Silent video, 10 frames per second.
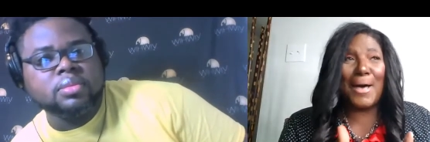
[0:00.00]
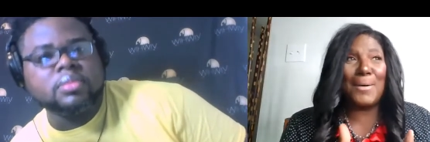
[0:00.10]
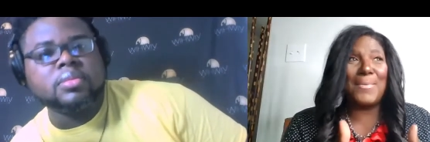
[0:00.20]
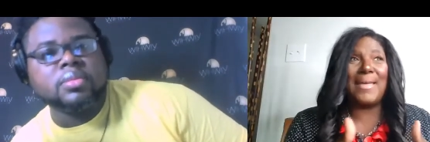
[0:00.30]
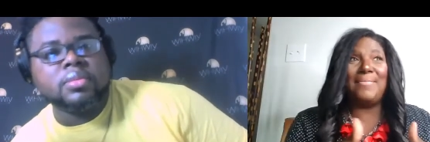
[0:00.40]

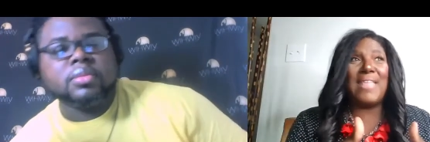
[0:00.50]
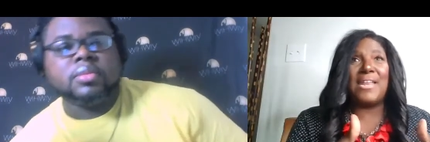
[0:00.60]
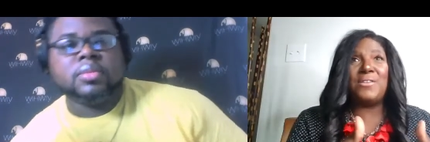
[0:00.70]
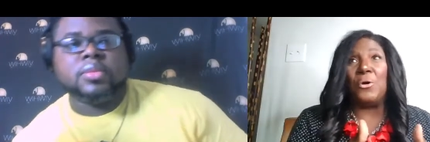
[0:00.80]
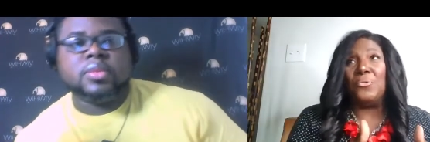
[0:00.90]
Speaker 1: um, and
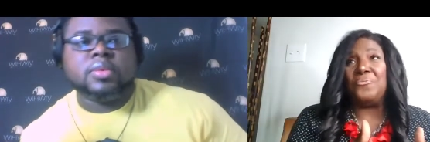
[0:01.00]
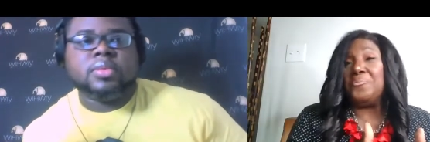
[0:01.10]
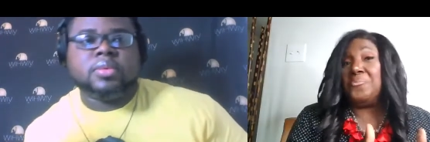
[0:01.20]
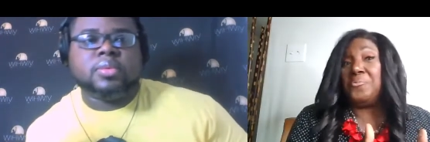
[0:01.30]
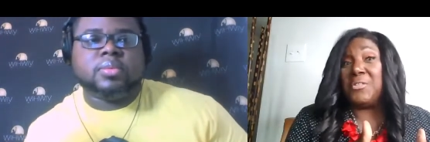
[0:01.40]
they don't
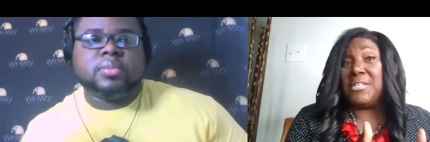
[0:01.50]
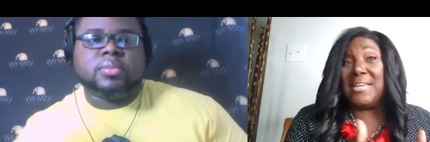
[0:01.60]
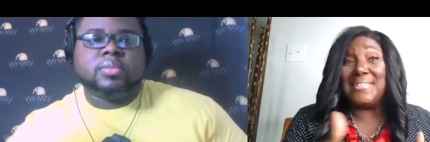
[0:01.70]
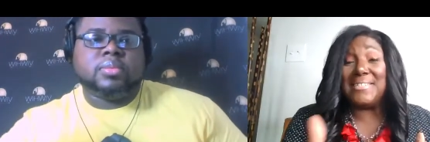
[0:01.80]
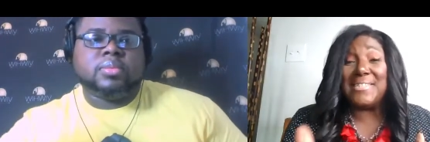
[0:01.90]

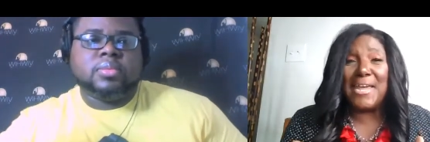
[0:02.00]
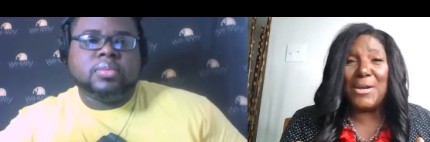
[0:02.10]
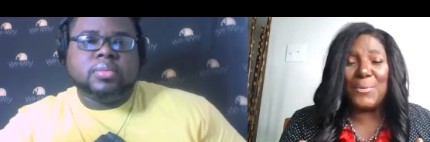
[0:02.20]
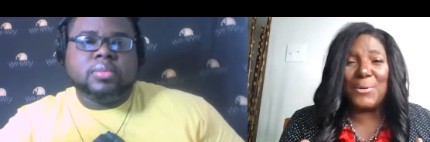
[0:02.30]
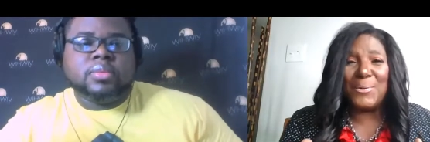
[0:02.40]
see it as
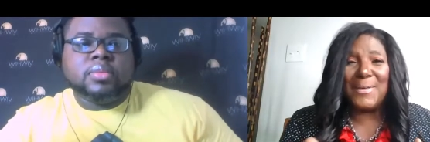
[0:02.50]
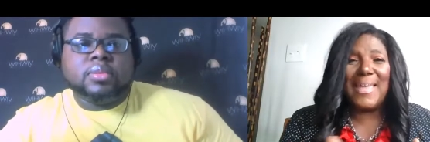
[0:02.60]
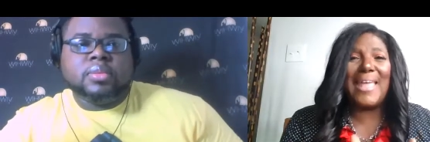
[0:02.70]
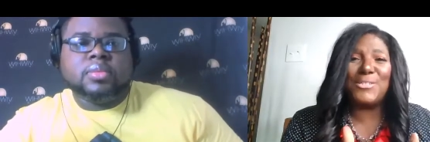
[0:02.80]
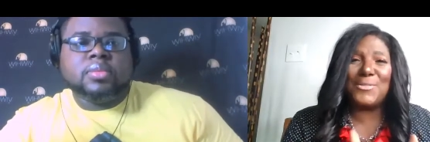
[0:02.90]
attainable.
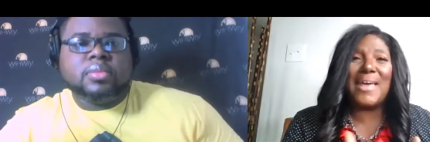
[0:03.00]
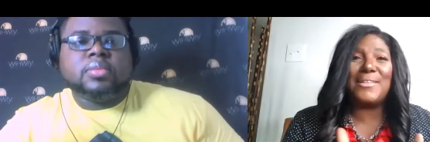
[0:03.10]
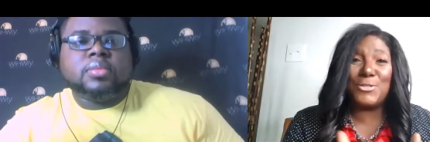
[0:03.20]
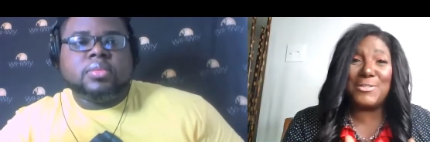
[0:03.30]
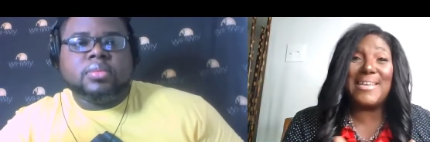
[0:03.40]
And so
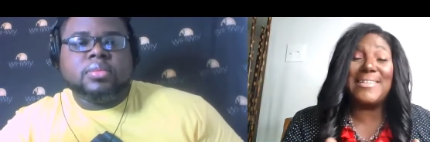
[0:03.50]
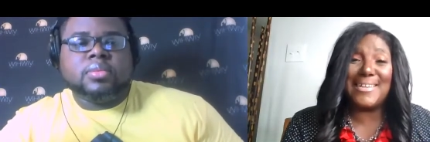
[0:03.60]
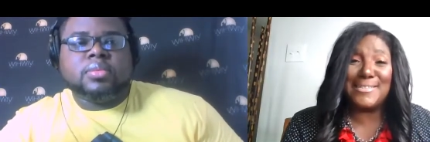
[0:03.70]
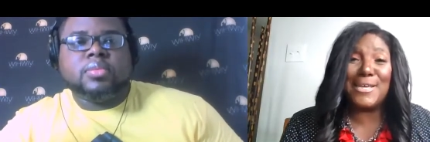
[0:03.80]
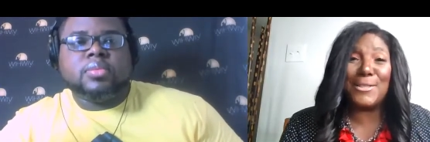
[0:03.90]
that do
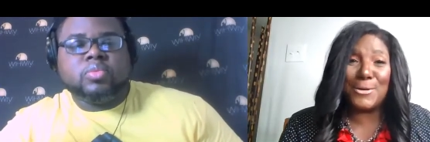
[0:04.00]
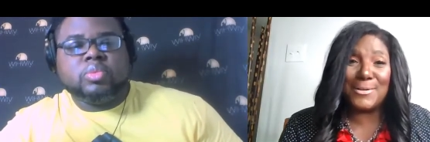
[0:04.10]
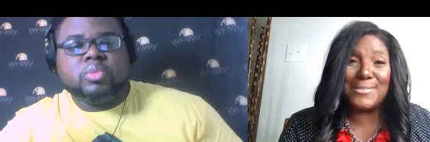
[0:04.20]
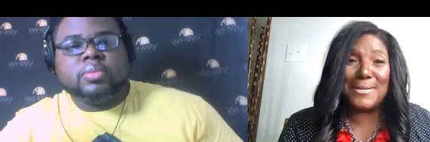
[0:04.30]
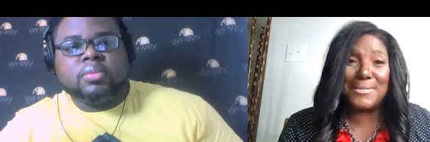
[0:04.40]
that does get
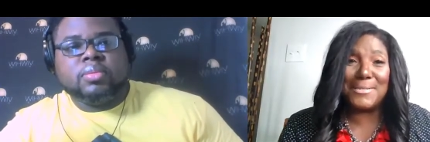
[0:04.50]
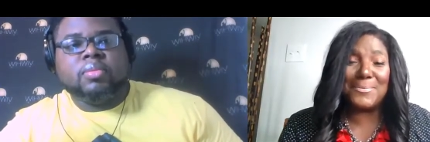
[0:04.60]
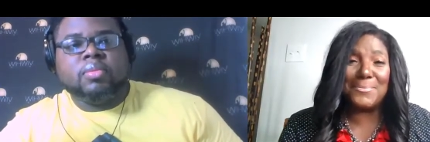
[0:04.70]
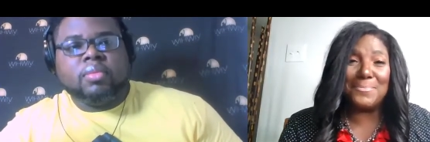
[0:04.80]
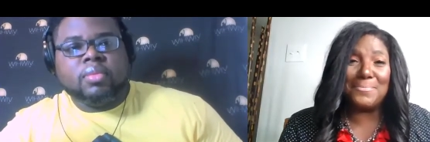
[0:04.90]
their attention.
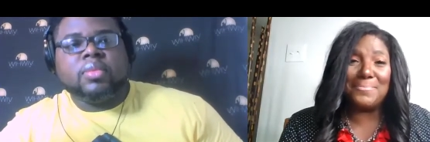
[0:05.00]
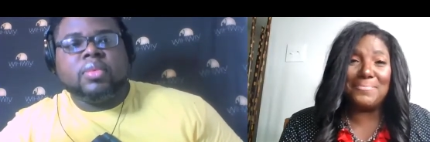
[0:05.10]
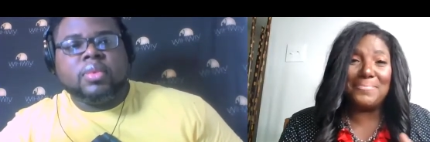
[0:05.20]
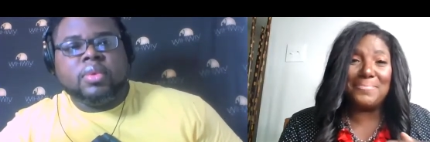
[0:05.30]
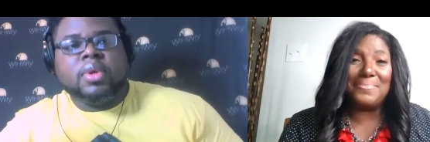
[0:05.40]

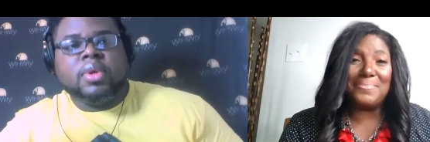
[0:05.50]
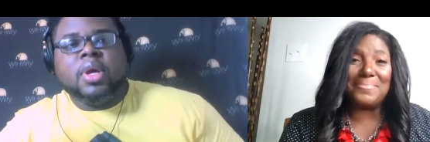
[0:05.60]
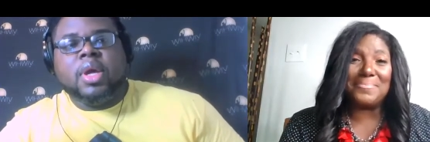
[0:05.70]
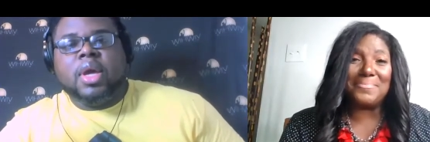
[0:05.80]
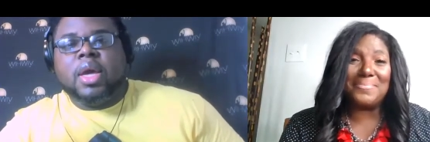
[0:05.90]

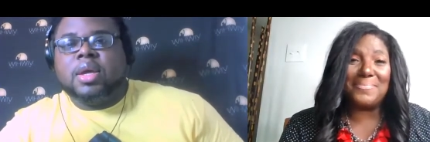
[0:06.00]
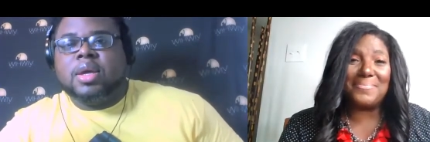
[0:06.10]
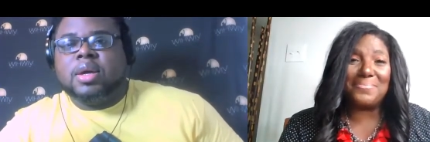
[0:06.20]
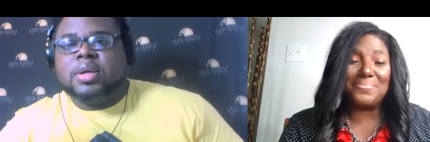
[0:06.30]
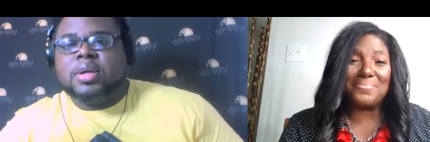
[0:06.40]

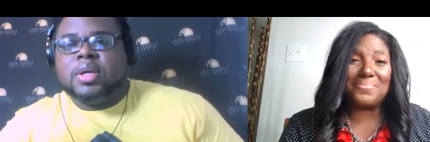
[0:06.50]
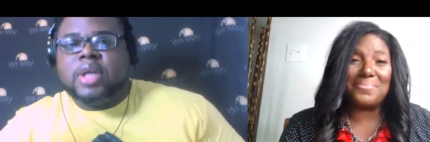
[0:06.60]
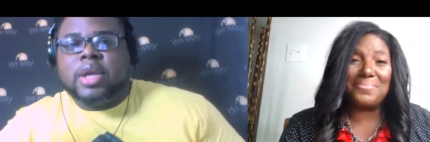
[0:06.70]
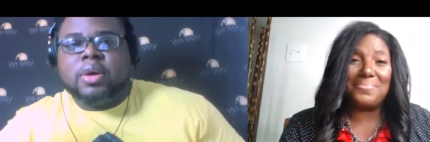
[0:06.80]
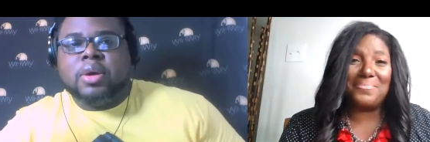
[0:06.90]
Speaker 2: Yeah, because
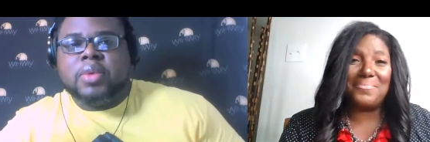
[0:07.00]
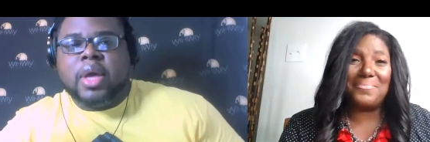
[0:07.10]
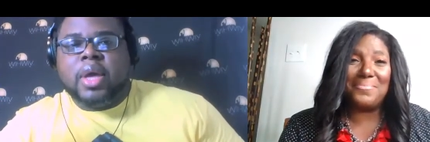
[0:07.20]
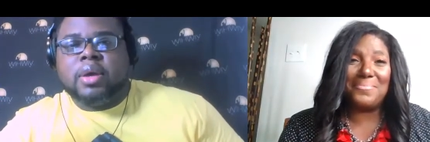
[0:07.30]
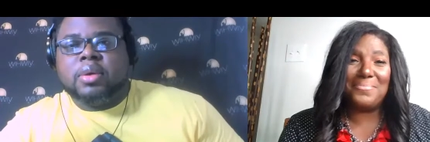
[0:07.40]
I know
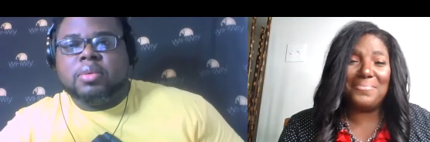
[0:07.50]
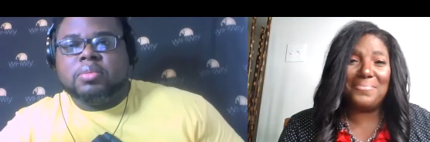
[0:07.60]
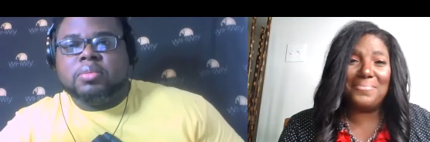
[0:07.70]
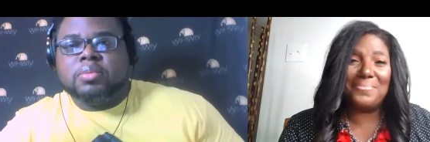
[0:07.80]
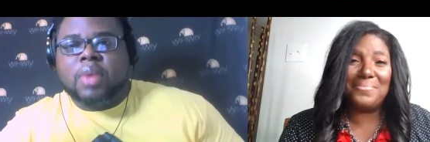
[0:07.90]
that
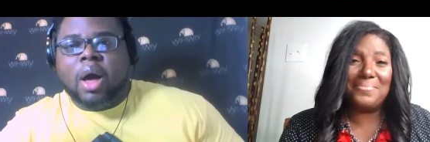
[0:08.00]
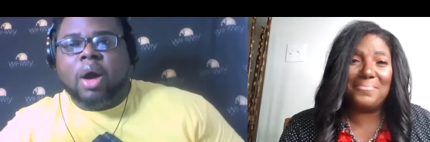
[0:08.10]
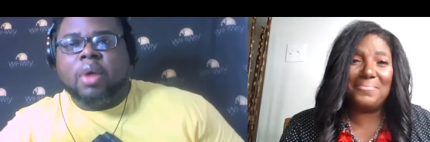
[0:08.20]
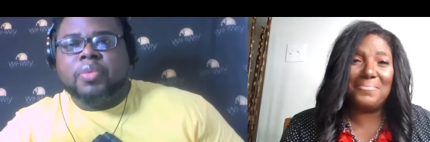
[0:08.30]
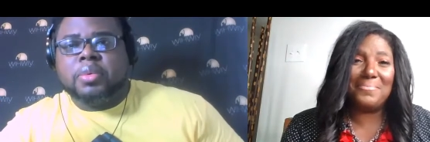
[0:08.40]

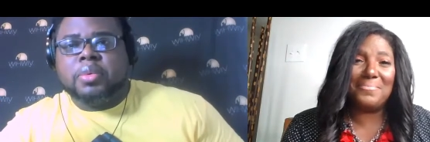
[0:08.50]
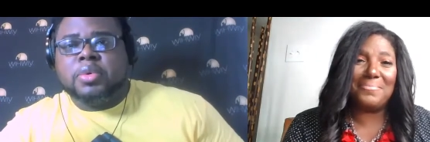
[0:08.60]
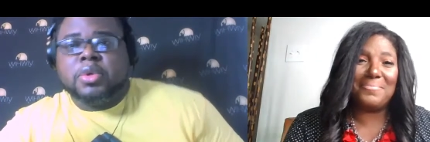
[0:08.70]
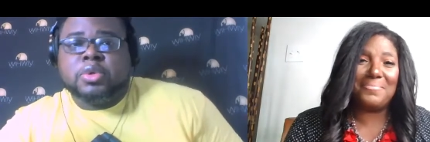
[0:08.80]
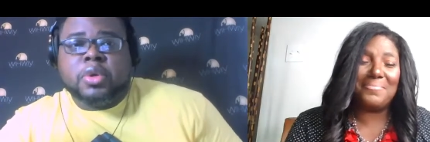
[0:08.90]
all things,
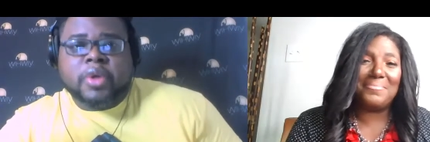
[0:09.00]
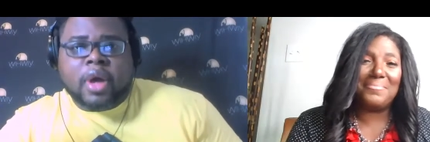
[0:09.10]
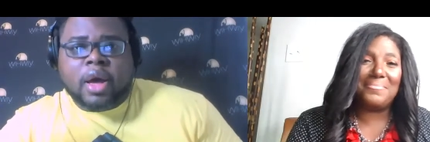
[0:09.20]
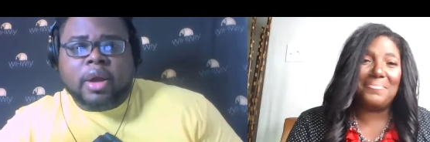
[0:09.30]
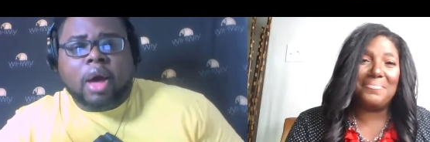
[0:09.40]
according to
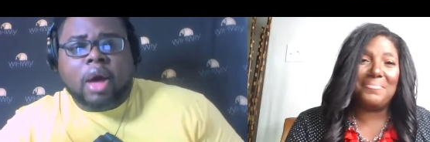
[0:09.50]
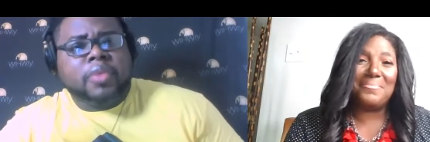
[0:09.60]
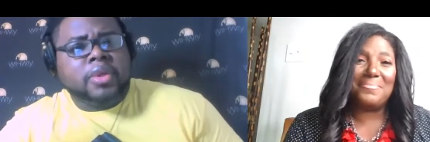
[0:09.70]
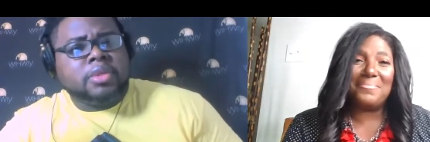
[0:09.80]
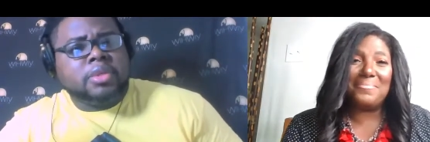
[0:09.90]
God, all
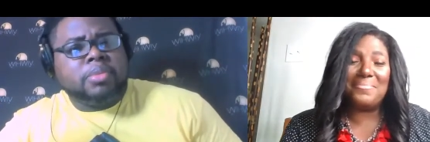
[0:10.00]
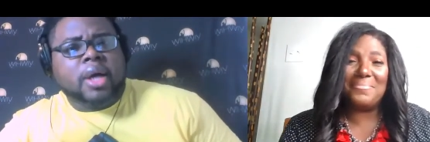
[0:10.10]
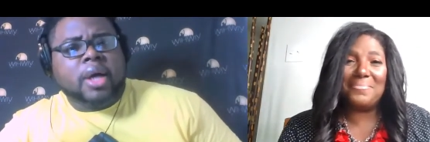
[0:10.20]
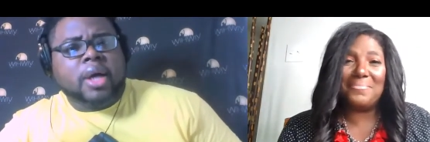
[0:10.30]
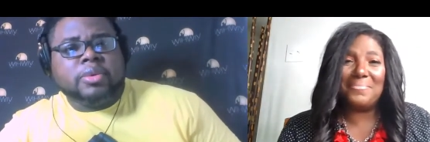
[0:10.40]
things are
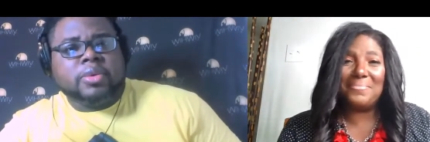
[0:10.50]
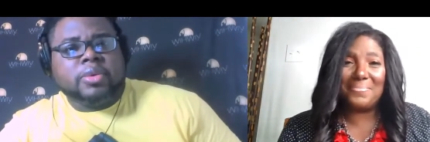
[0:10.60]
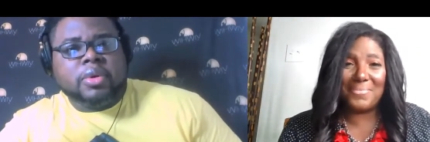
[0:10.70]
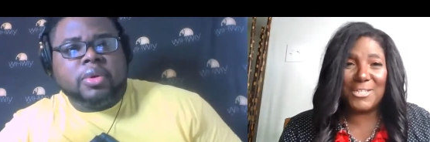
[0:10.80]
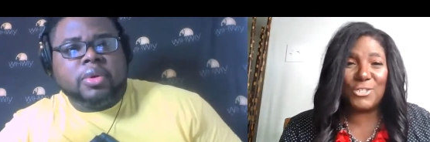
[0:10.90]
possible.
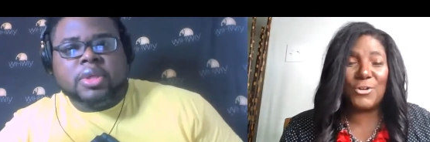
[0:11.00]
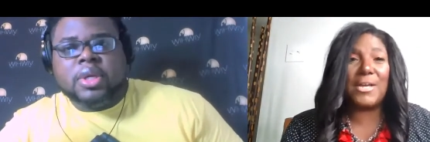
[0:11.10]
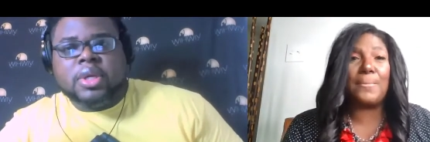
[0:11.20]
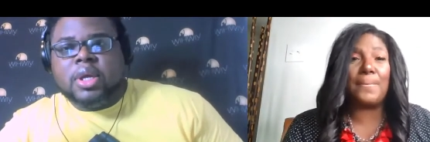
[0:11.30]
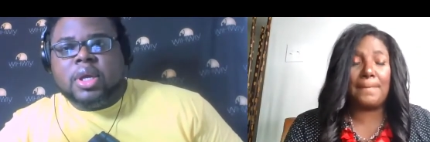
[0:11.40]
According.
Speaker 1: That's
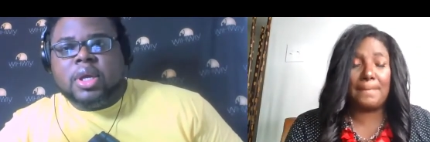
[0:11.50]
right.